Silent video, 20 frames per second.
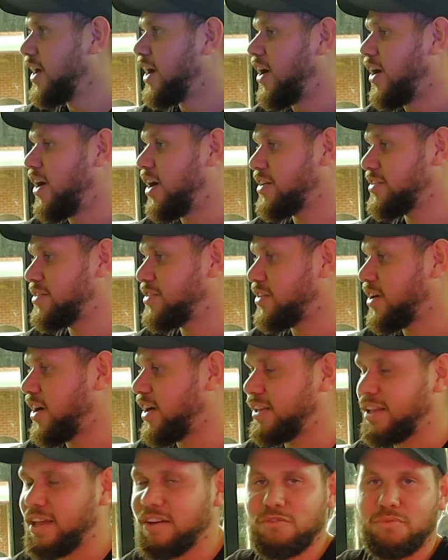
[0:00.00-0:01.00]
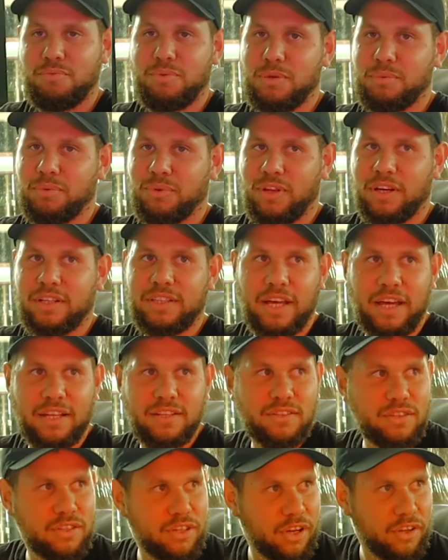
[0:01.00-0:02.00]
I, I love people like that.
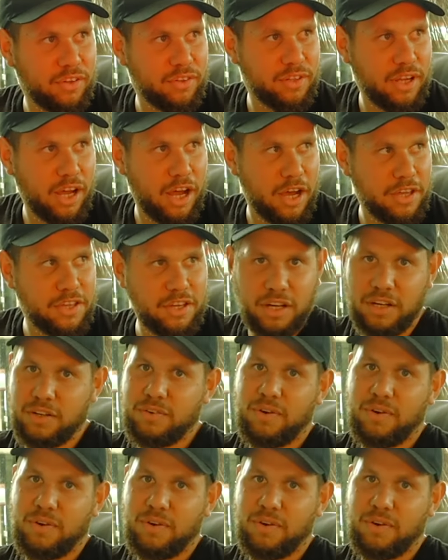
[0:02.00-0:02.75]
You got uh, Yung